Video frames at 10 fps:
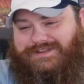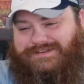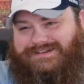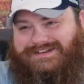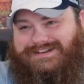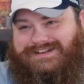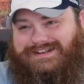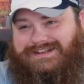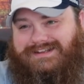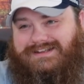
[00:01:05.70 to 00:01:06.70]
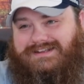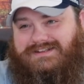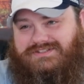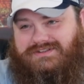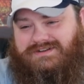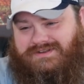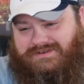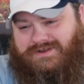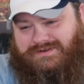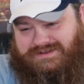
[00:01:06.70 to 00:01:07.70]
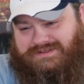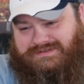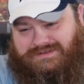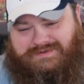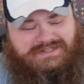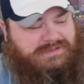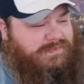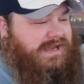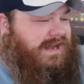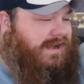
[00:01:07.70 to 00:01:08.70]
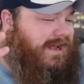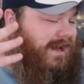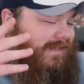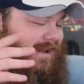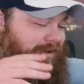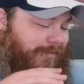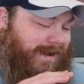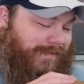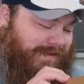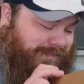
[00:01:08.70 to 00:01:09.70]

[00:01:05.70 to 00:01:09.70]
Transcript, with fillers: of you. Yeah, I know. So just keep going. No, go. You explained. I've got a lot of crap in